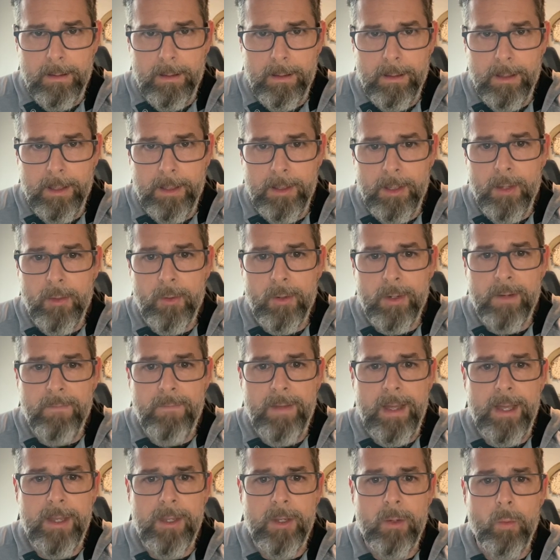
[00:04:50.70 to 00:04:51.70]
another
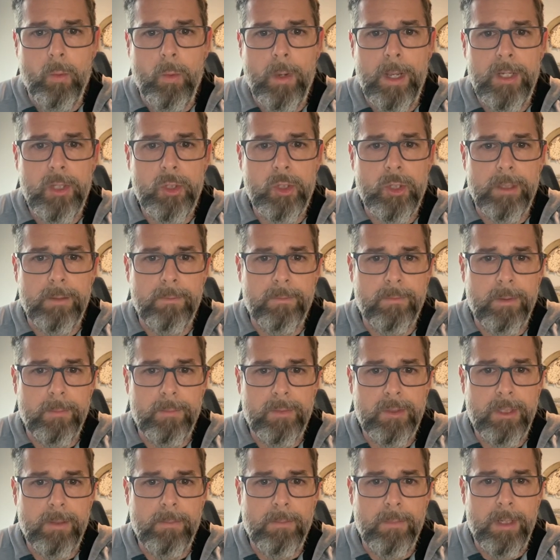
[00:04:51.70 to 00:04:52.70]
evaluation from
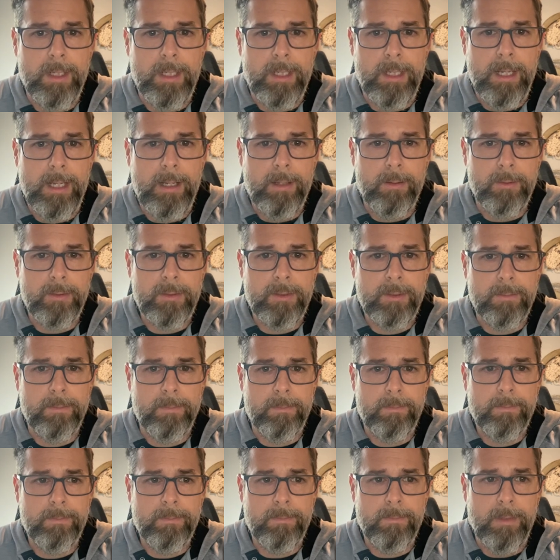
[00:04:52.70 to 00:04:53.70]
somebody else
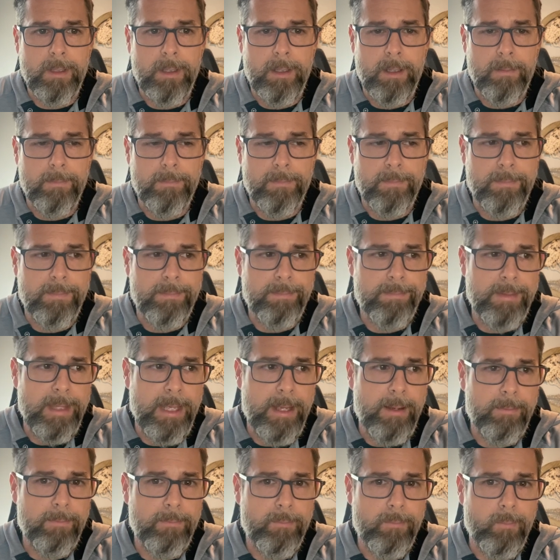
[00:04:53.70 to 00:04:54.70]

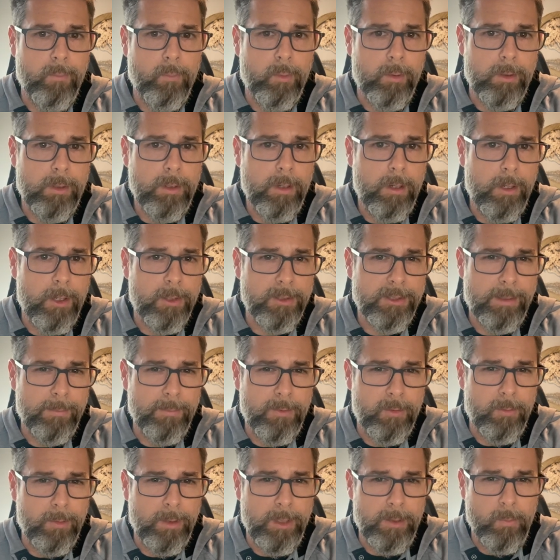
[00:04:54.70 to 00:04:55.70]
that would cause them
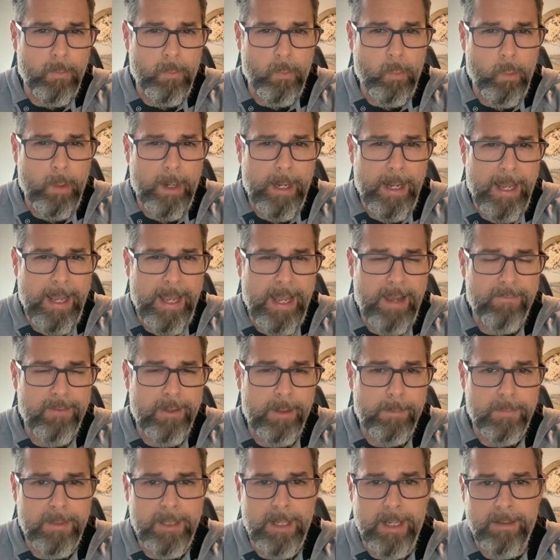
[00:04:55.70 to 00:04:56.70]
to really want to have
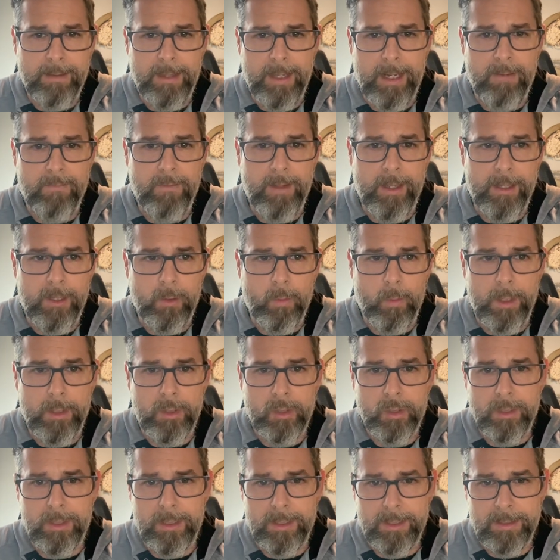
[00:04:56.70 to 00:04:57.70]
them take that
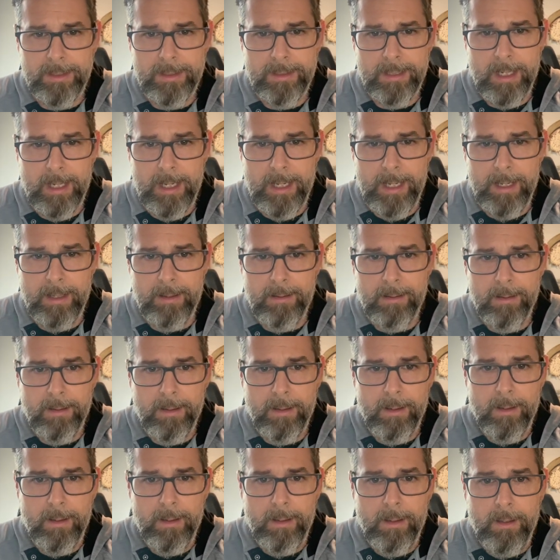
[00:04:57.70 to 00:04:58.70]
evaluation inside
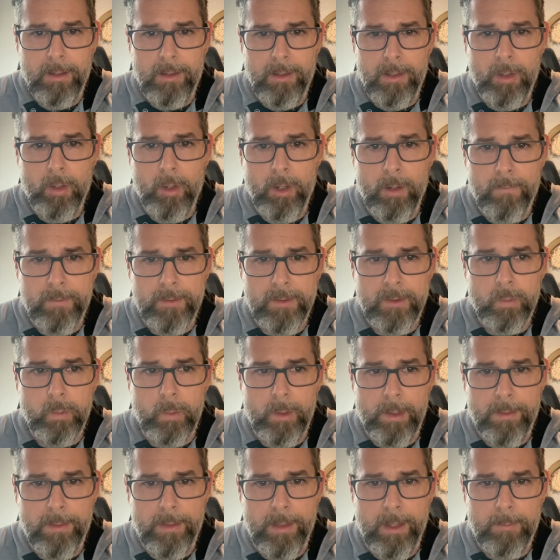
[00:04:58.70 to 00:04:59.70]
the office
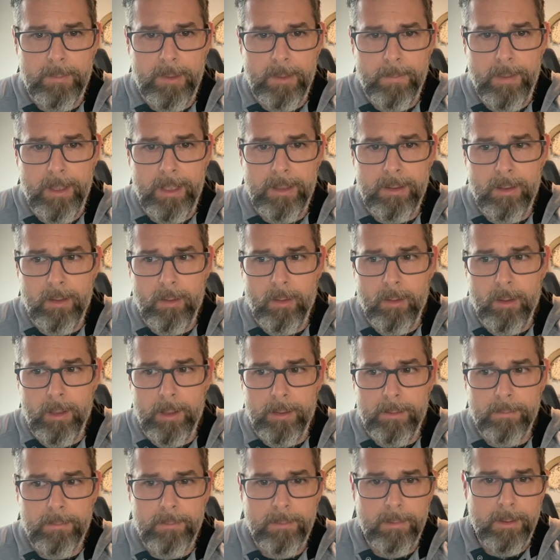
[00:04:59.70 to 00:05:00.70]
with them, depending
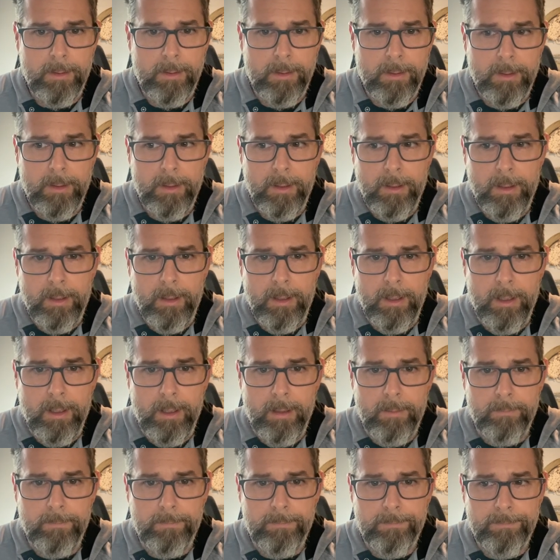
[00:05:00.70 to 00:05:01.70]
on
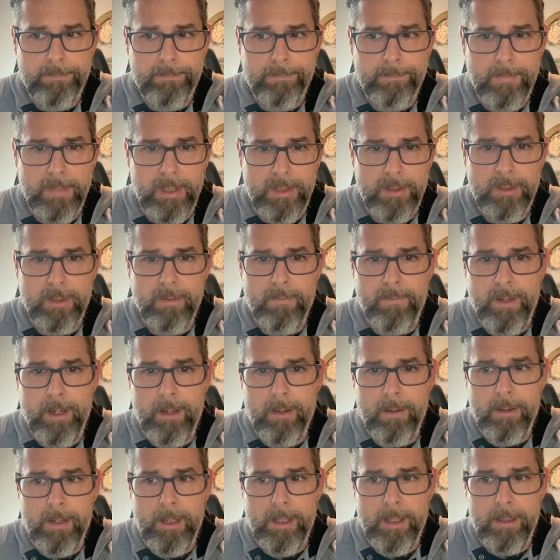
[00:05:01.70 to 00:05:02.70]
the
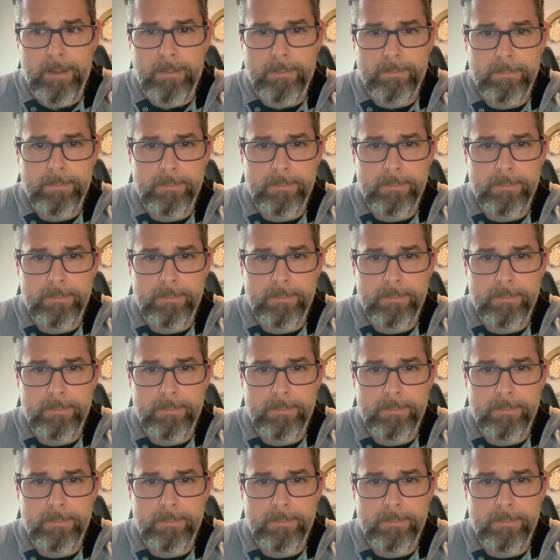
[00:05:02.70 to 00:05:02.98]
severity